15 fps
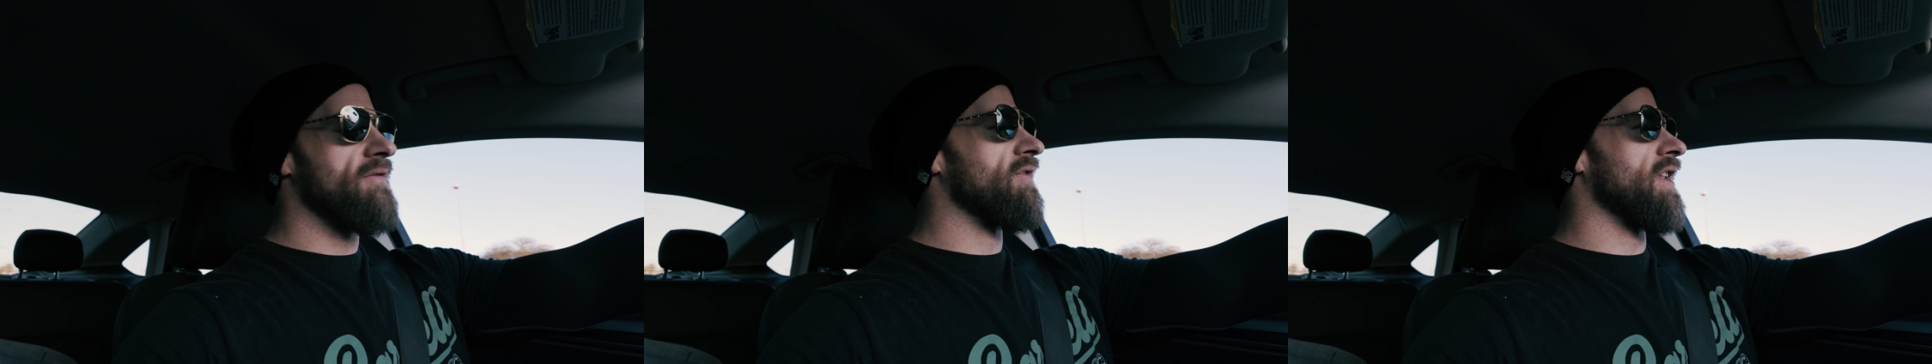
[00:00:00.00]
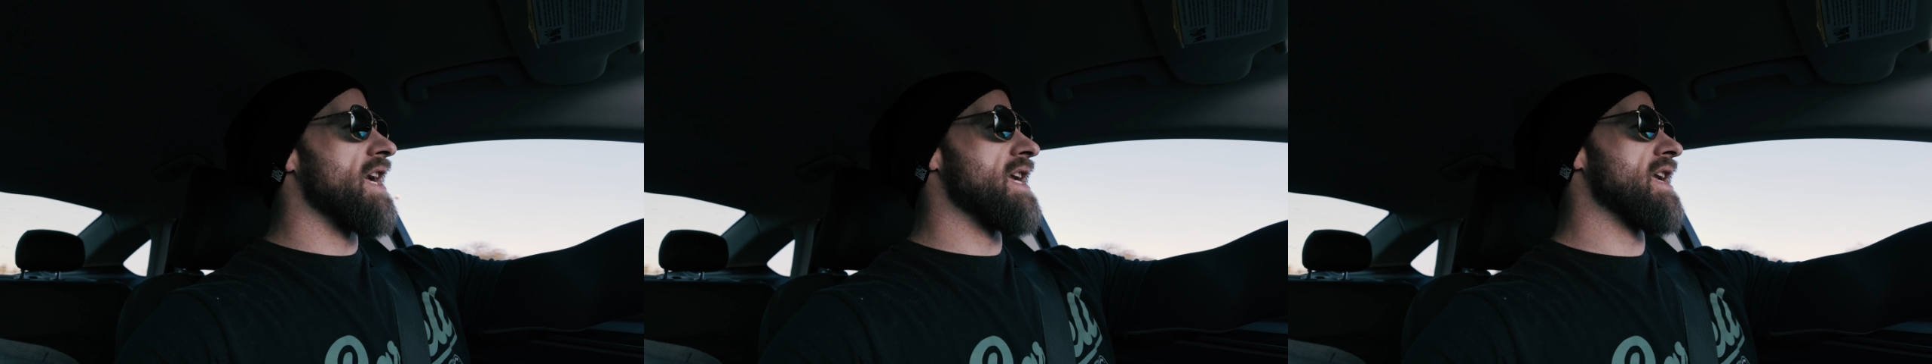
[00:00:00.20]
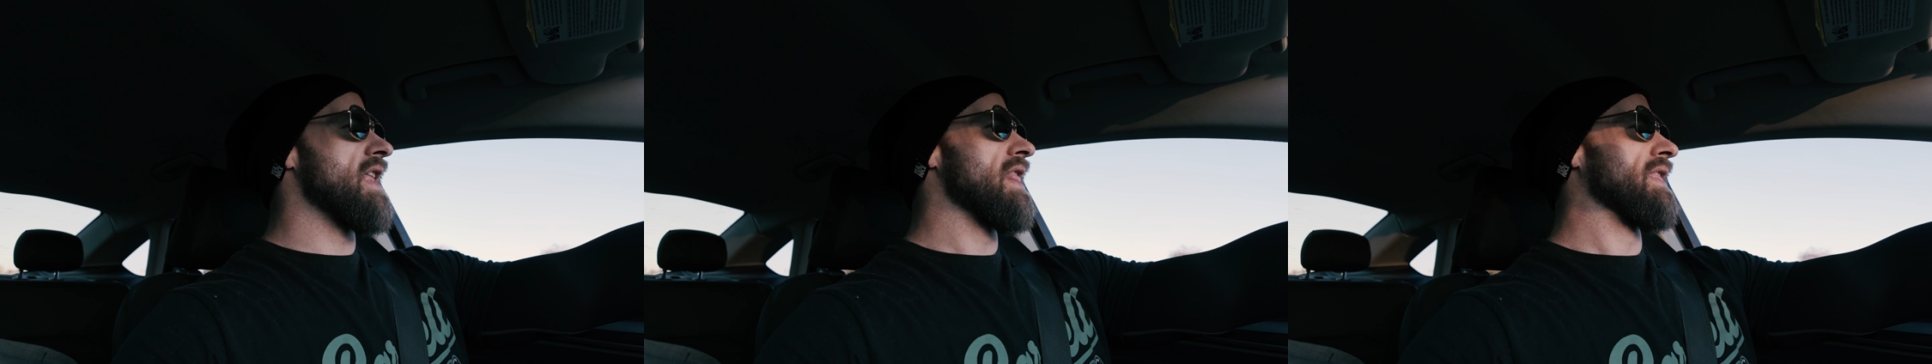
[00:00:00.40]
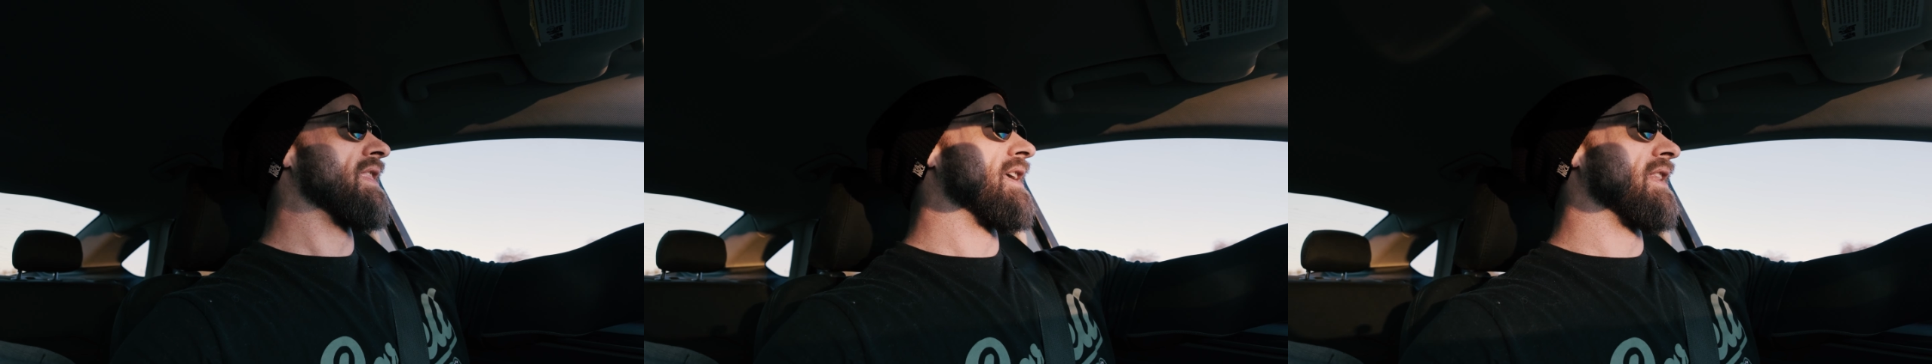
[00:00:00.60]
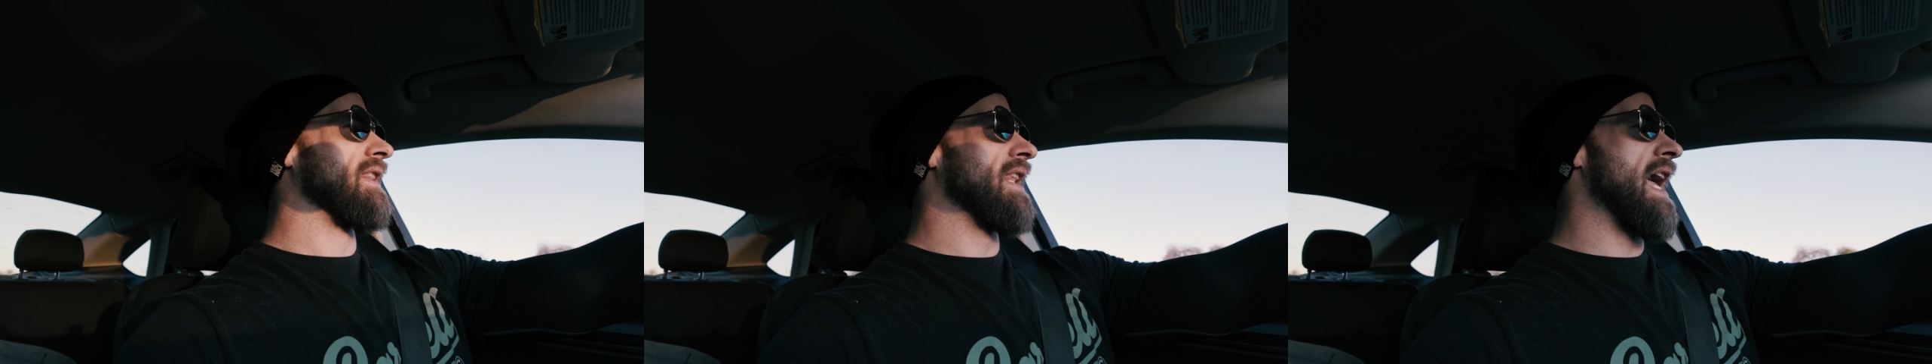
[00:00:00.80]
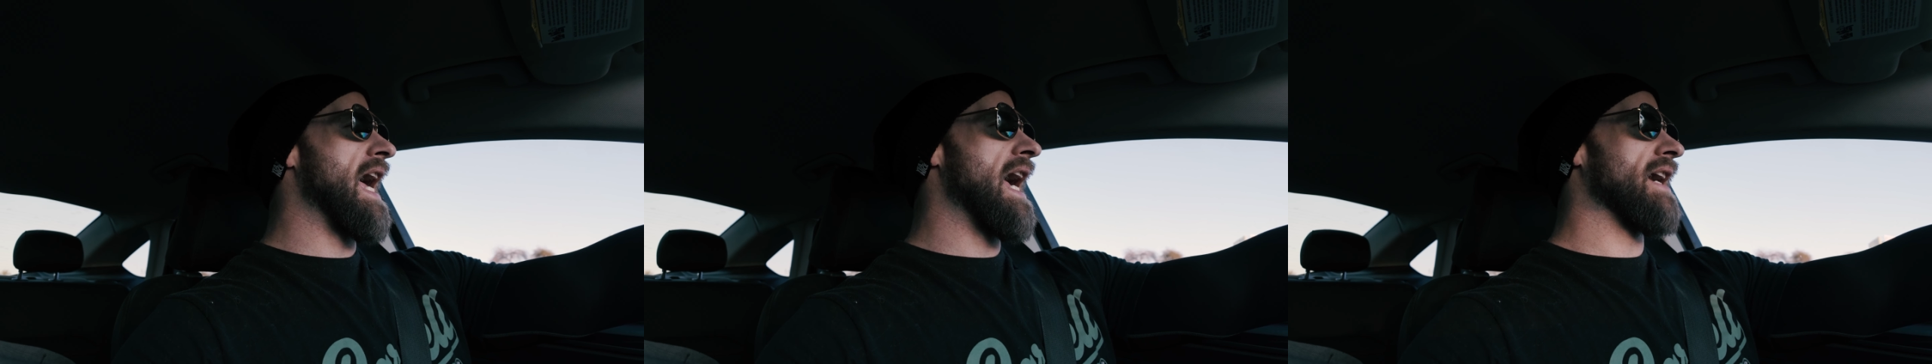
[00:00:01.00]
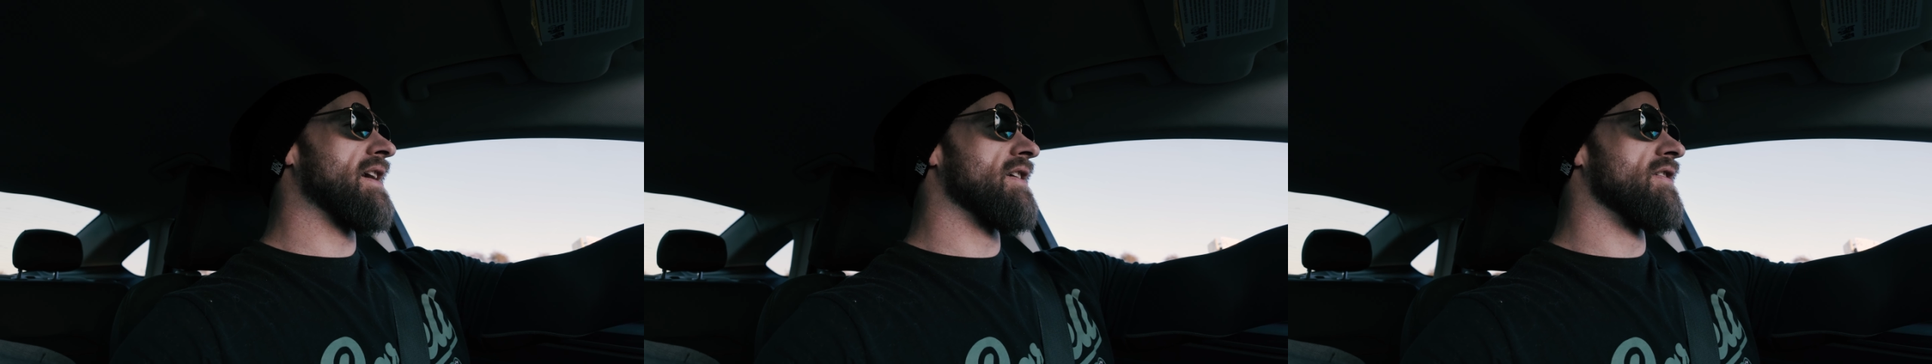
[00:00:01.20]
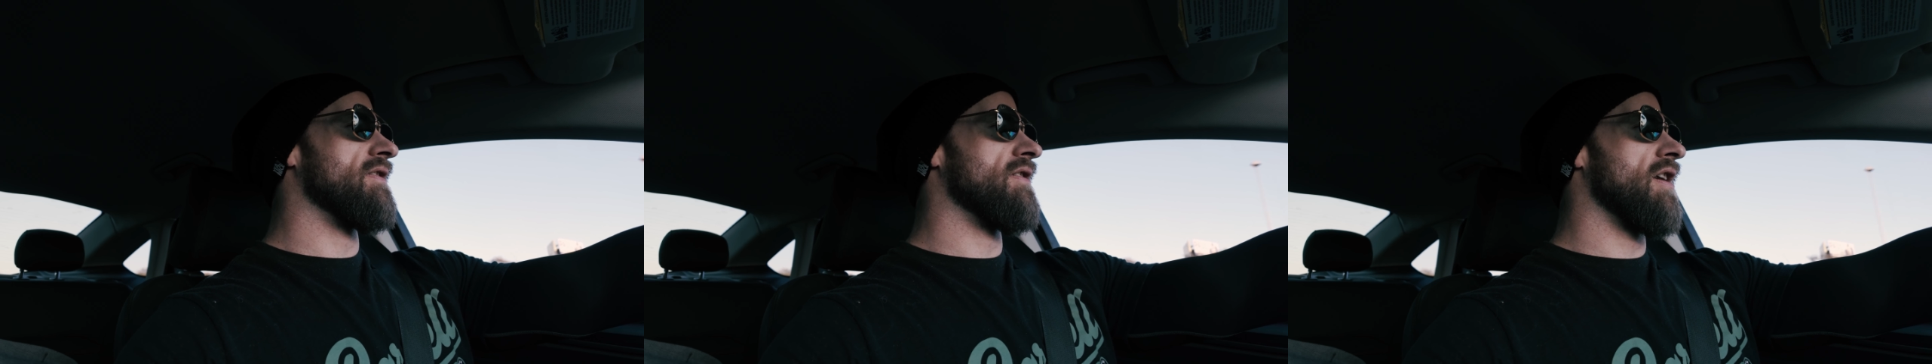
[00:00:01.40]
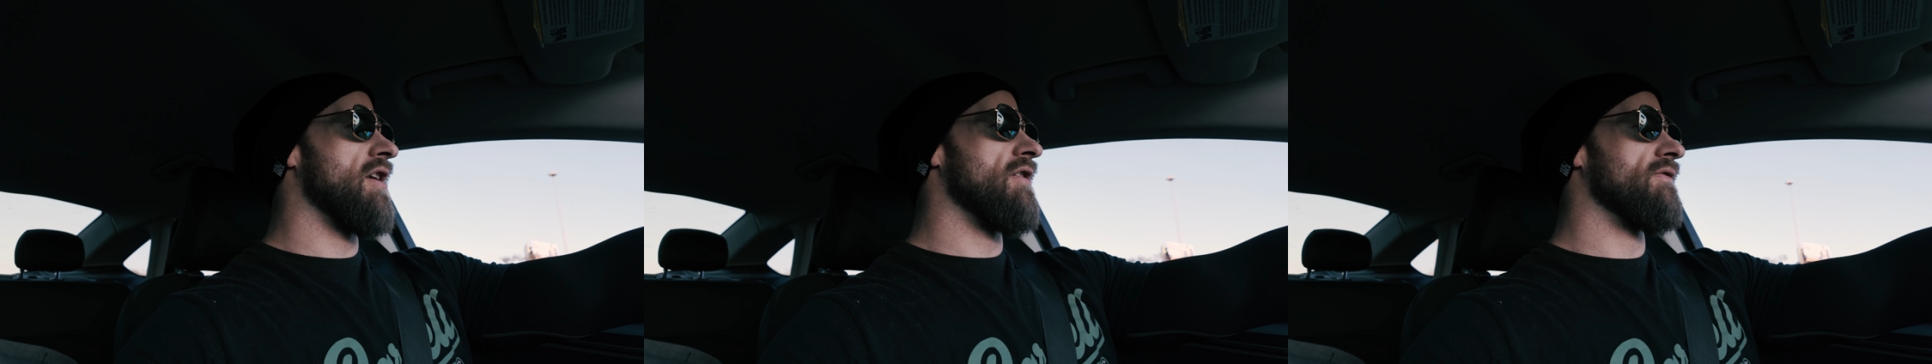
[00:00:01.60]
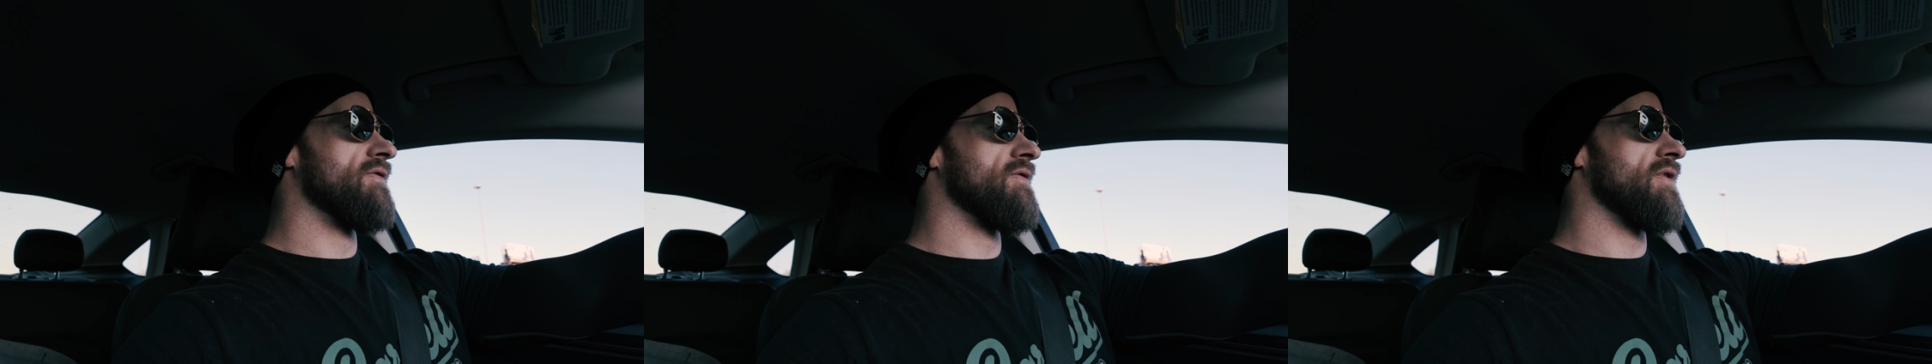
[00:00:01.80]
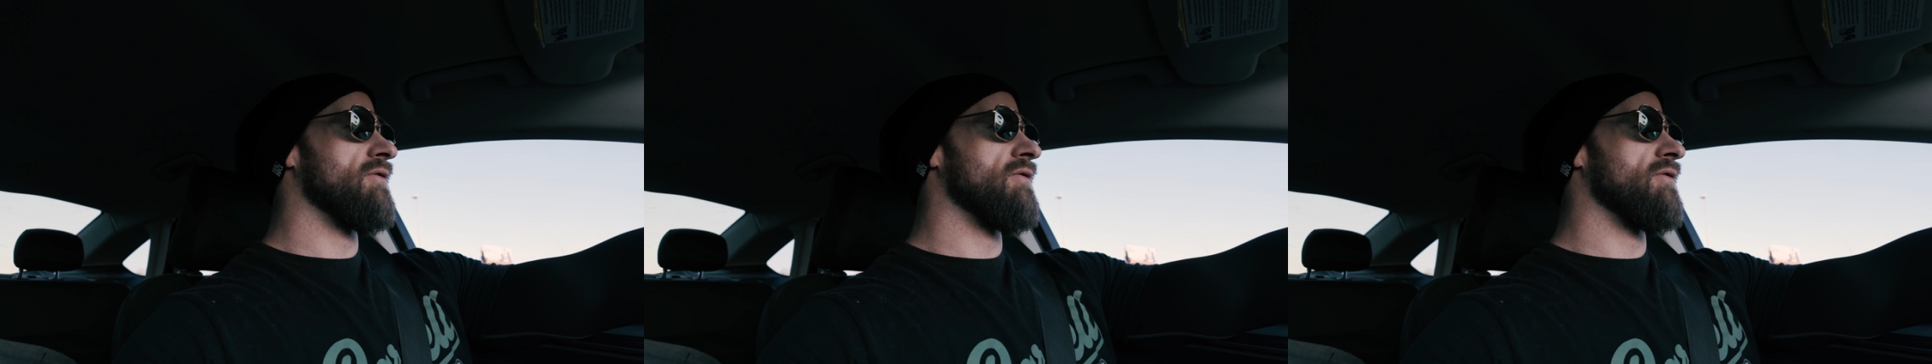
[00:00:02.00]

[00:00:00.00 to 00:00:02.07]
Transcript: of the lack of